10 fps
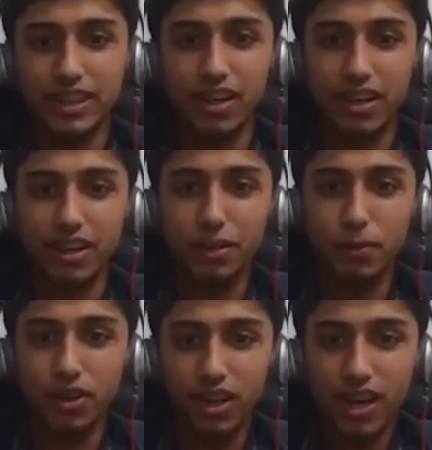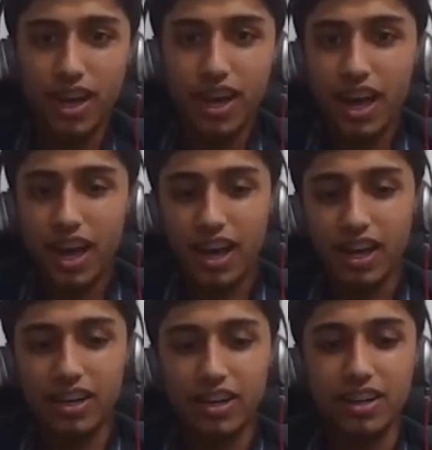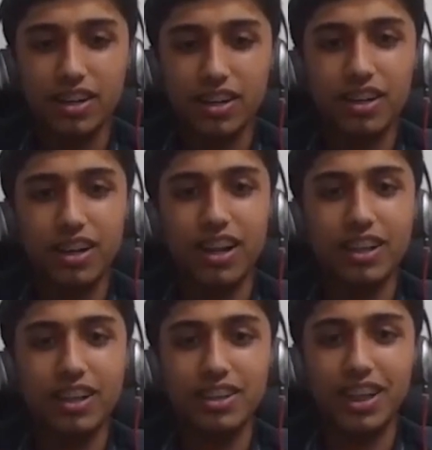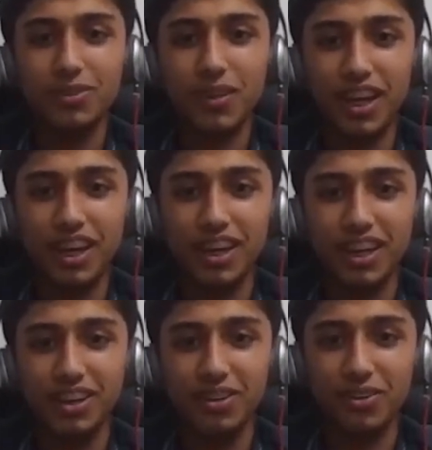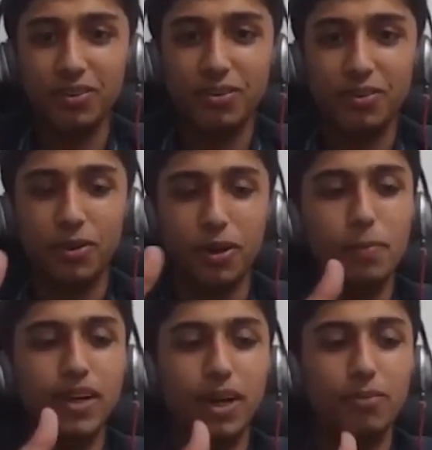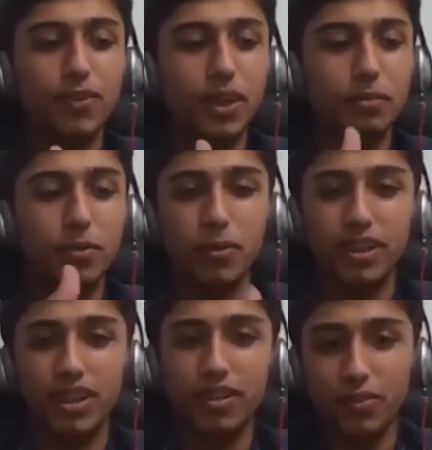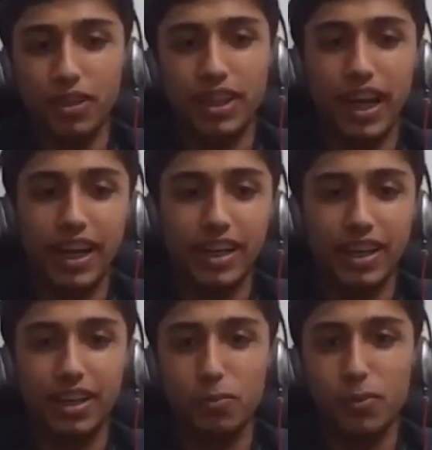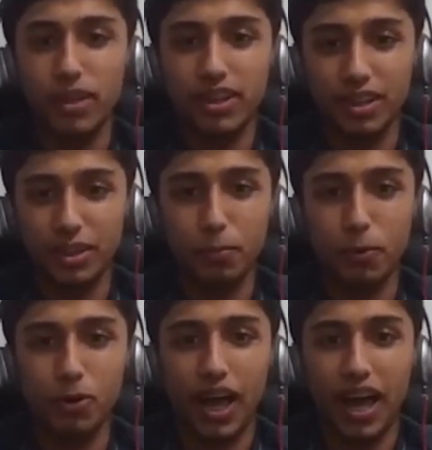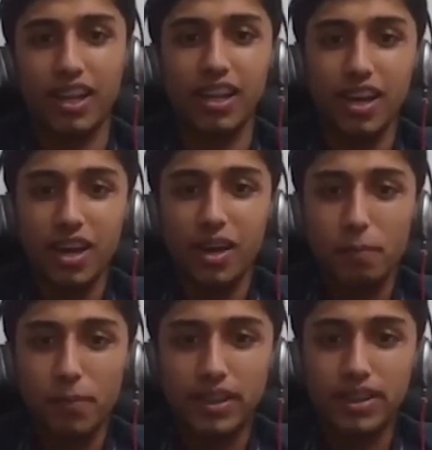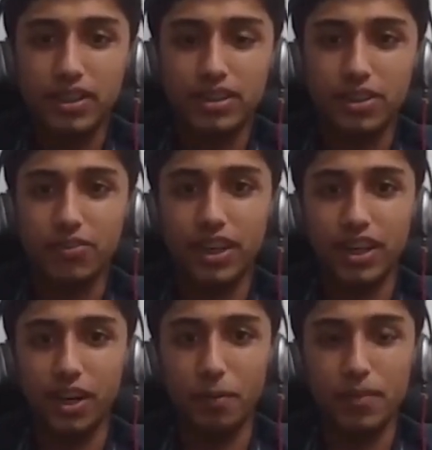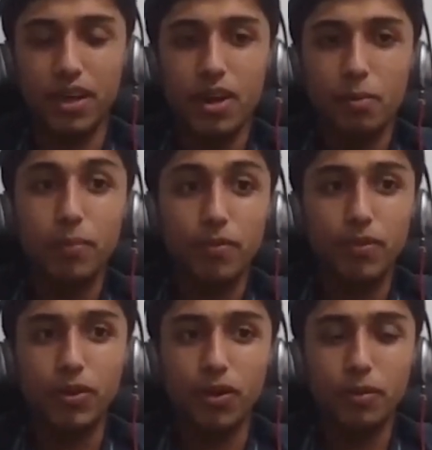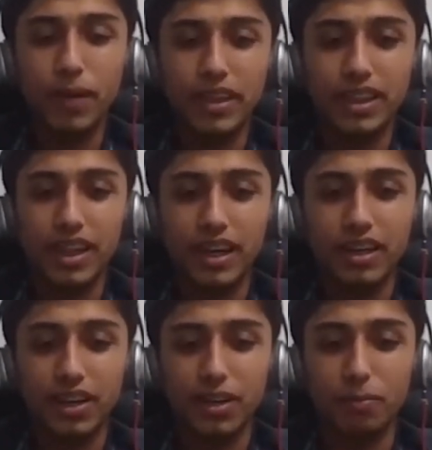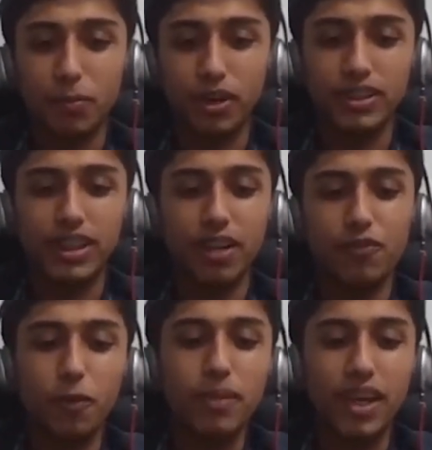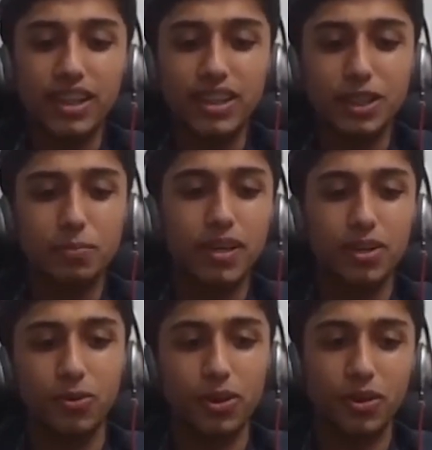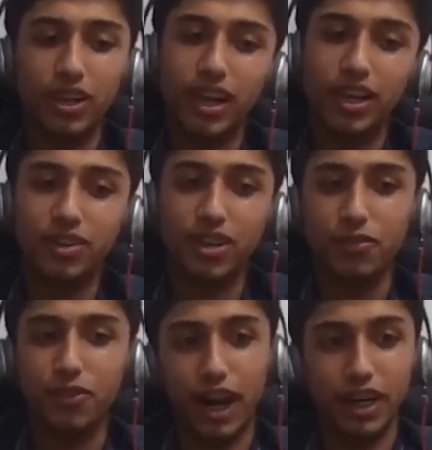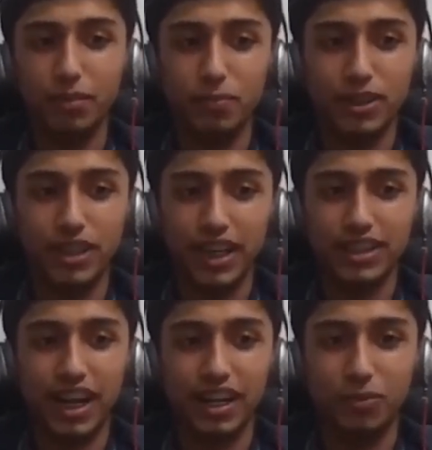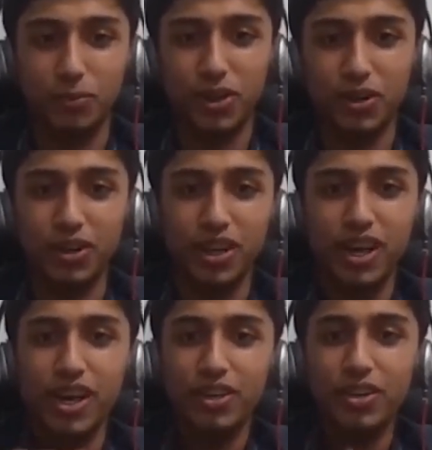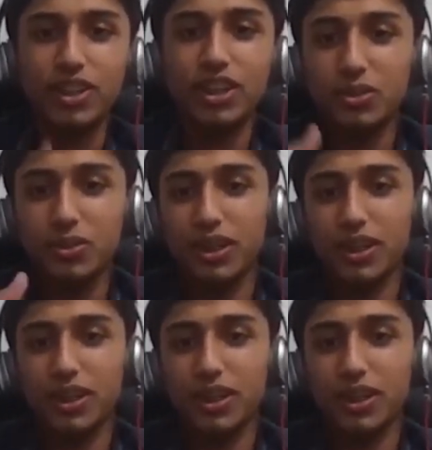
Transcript: that are in the book. And that's when I, got a bit comfortable with the IDE, with the board and basics of the, with all the basic electrical components. And then from then, it's just been going online, looking for random projects that I can work on, just to